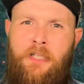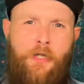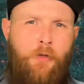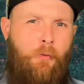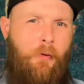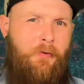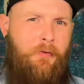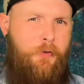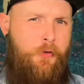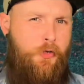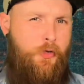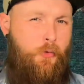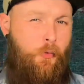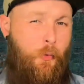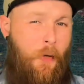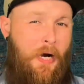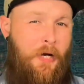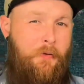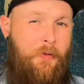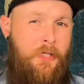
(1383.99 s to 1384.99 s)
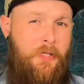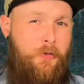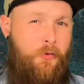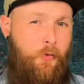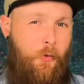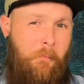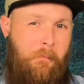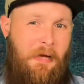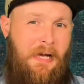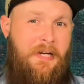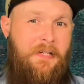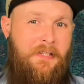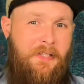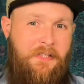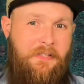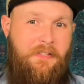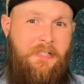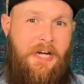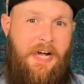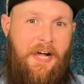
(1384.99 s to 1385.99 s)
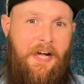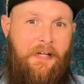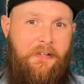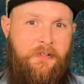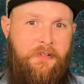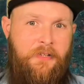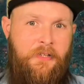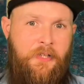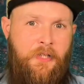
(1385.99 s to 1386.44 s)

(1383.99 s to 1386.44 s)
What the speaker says: while their surroundings remained intact.